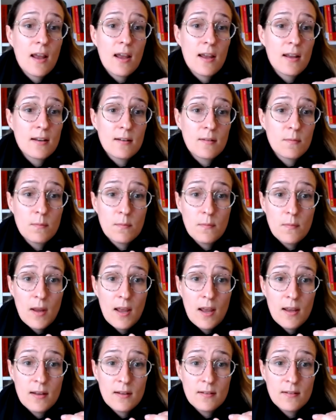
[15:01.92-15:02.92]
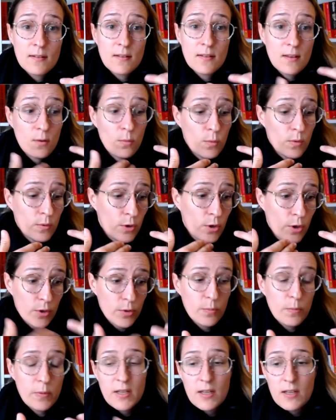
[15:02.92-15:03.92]
and there could
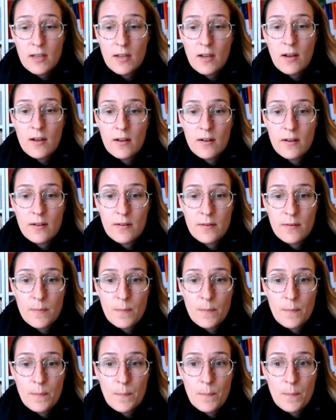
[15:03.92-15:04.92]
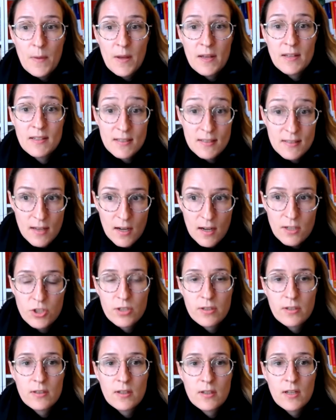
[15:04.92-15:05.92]
be a
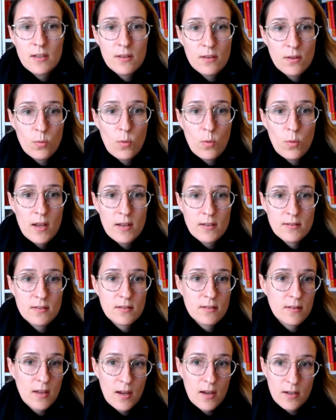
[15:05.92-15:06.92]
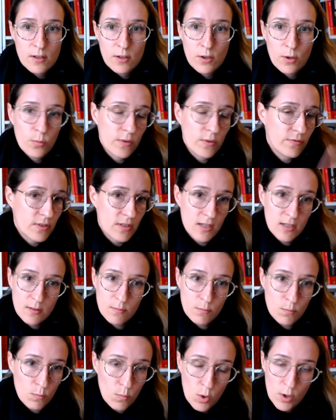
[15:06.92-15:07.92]
discussion in the West that, you know, we've seen
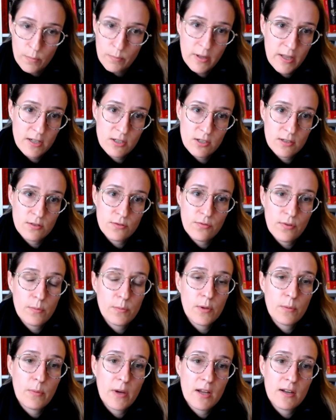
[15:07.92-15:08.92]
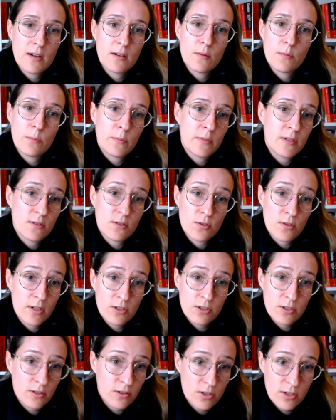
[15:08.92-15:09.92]
more pledges from the Biden
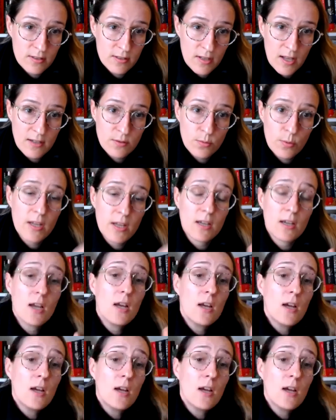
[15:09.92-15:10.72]
administration just last week.